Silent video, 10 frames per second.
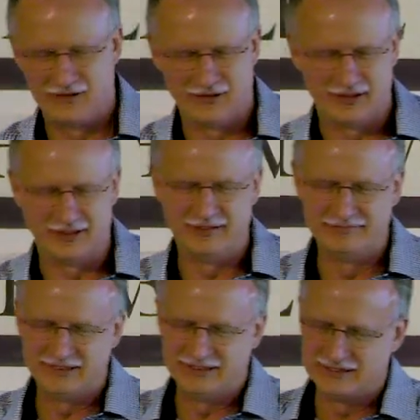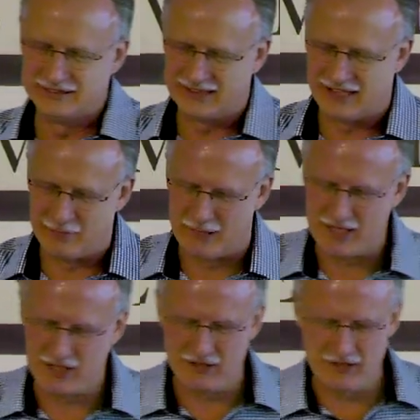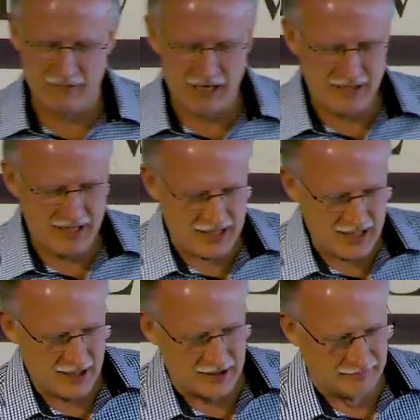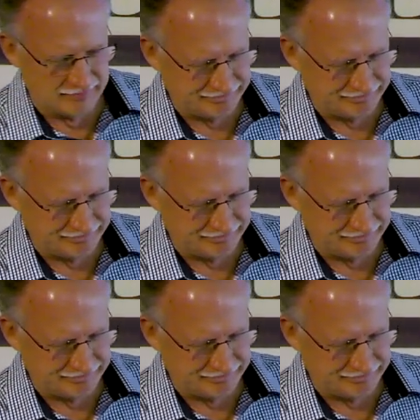Lord. God bless you. You may be seated.